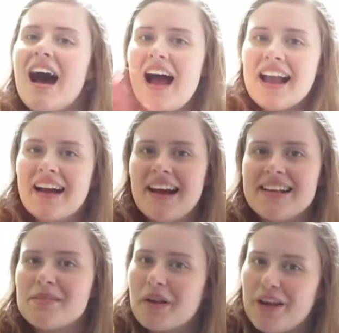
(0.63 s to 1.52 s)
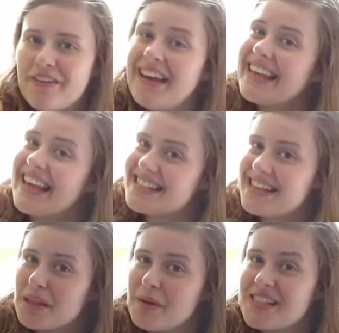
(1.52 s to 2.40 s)
Hi guys, I'm Clover,
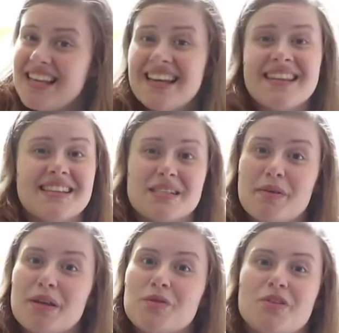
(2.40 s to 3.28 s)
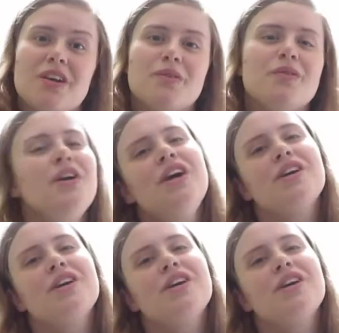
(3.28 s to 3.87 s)
yes like the butter, and this is my YouTube channel.